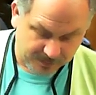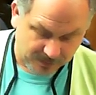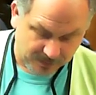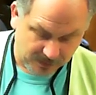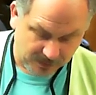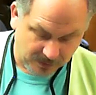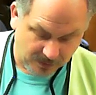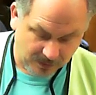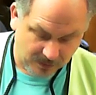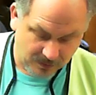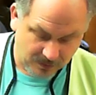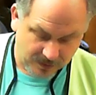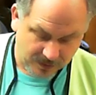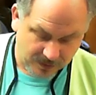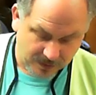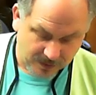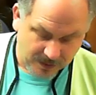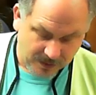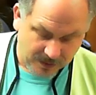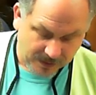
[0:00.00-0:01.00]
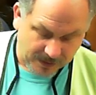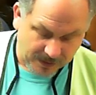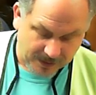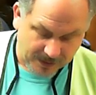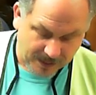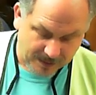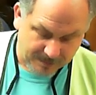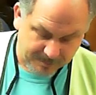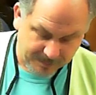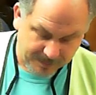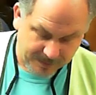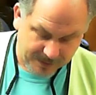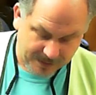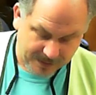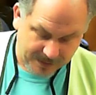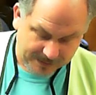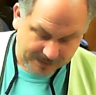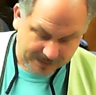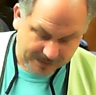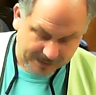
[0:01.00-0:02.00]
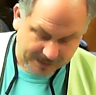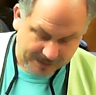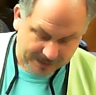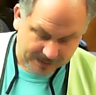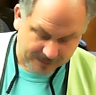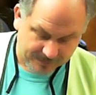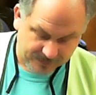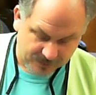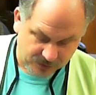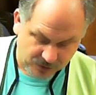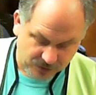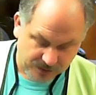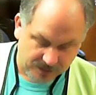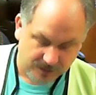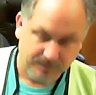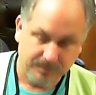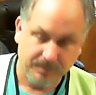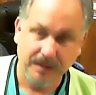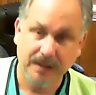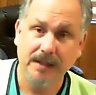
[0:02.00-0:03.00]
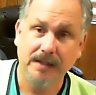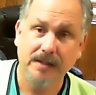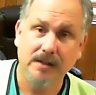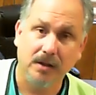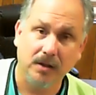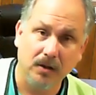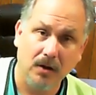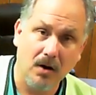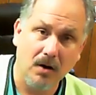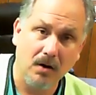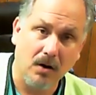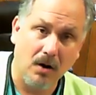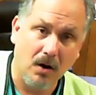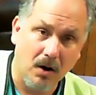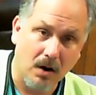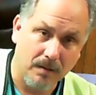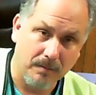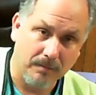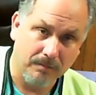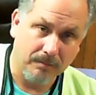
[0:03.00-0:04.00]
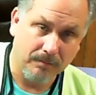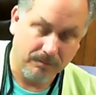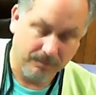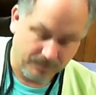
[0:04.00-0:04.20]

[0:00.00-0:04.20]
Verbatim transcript: but the load cannot be at the end of the jib, meaning the long arm.